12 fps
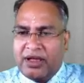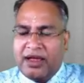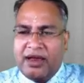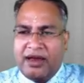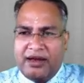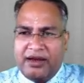
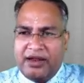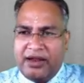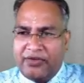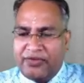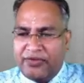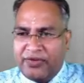And
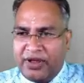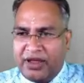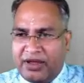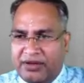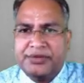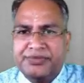if
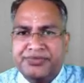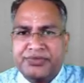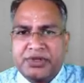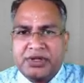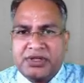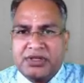we
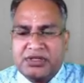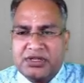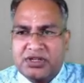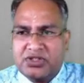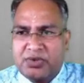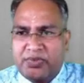in the
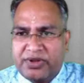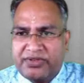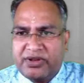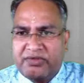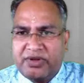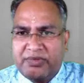search
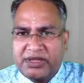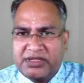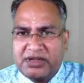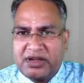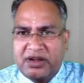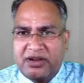operation we
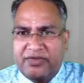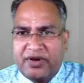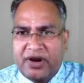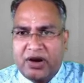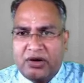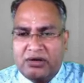basically
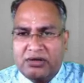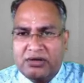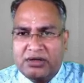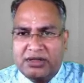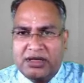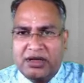found
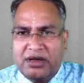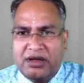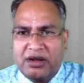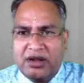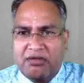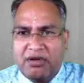the
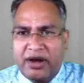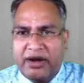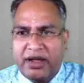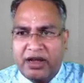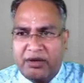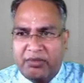required
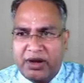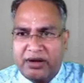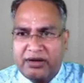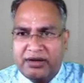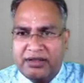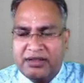element
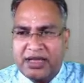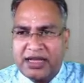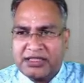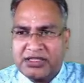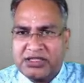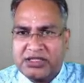in the
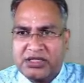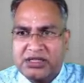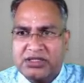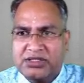existing